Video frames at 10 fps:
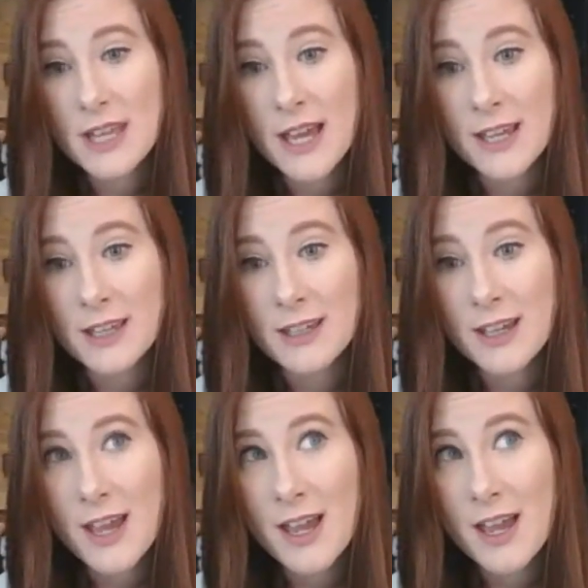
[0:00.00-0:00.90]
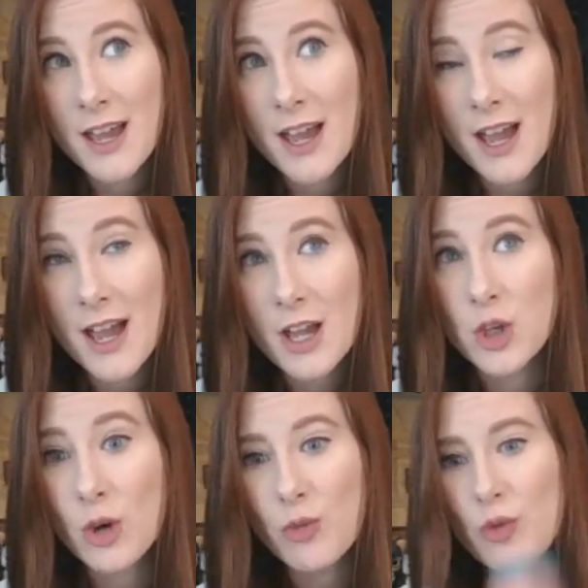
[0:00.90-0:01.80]
like
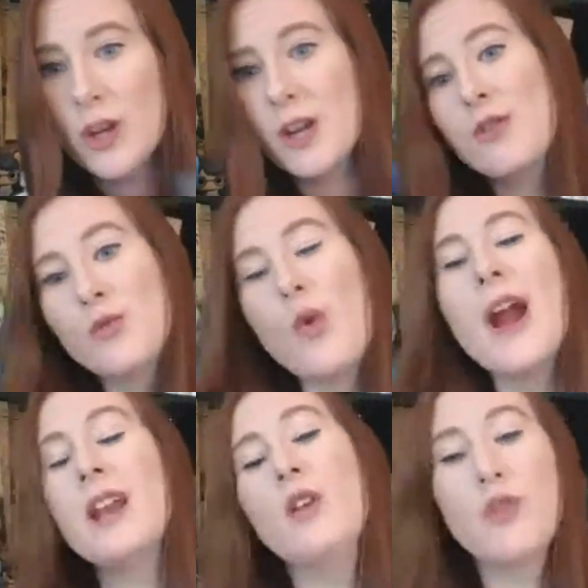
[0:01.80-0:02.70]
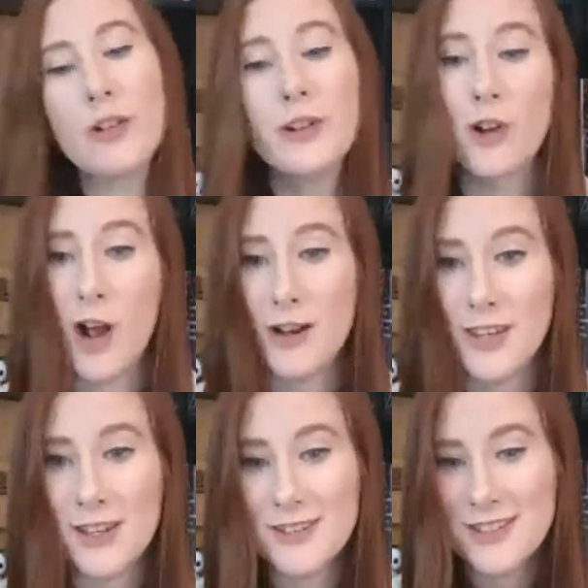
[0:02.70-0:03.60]
you're writing for your
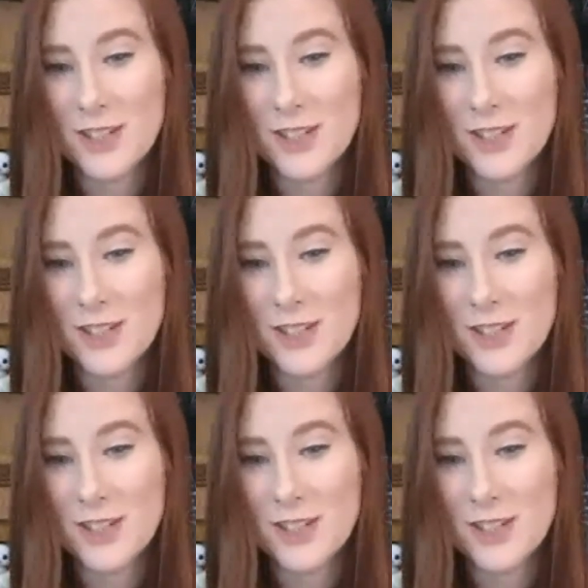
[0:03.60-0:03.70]
audience, you